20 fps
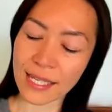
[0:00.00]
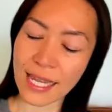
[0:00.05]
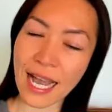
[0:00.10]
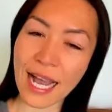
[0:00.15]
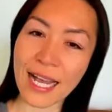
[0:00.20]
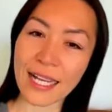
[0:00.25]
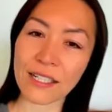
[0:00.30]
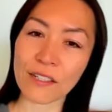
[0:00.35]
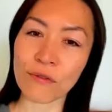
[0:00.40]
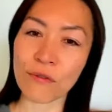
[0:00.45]

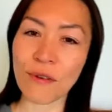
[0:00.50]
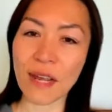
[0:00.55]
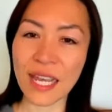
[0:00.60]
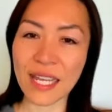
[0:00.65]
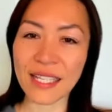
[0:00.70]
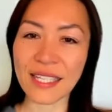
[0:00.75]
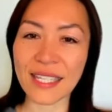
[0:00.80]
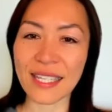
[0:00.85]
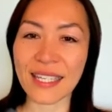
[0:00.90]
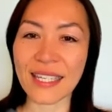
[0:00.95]
Yeah,
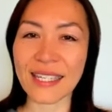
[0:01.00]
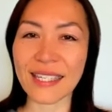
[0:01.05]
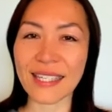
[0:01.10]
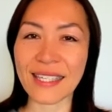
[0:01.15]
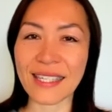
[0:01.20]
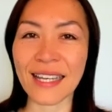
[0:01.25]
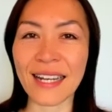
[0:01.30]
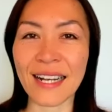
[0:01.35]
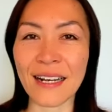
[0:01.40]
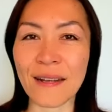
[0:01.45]
grace is
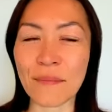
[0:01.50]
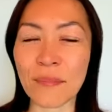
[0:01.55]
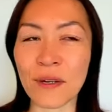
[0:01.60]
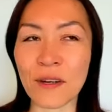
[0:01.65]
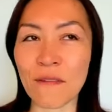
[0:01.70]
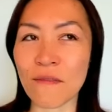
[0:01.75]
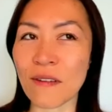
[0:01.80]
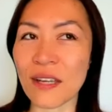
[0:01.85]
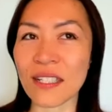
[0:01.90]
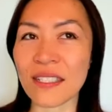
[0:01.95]
the
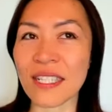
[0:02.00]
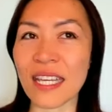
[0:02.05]
perfect